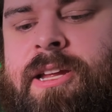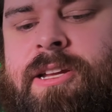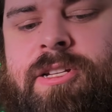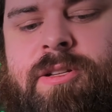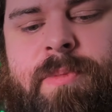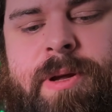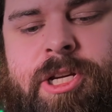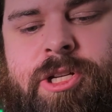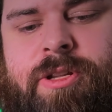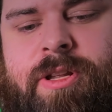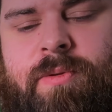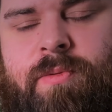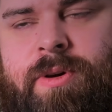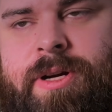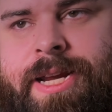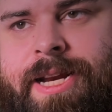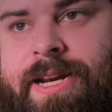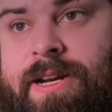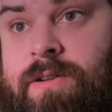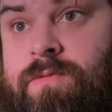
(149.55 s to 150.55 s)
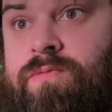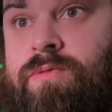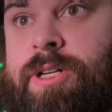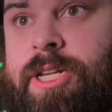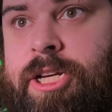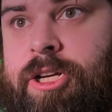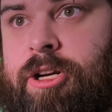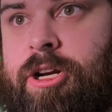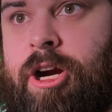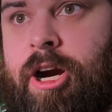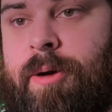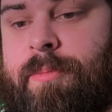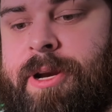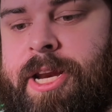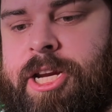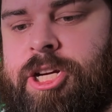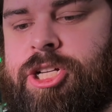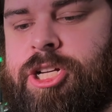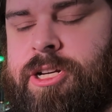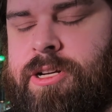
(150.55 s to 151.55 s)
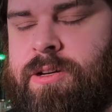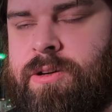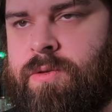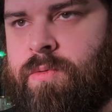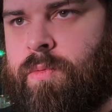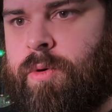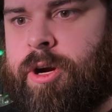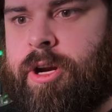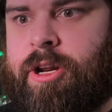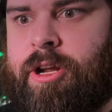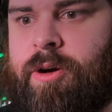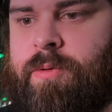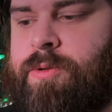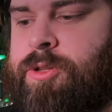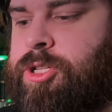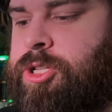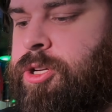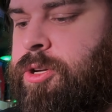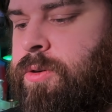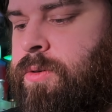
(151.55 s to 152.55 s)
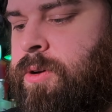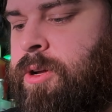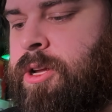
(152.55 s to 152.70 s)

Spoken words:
to make sure that we're getting really good carbonation, we're gonna go with 2.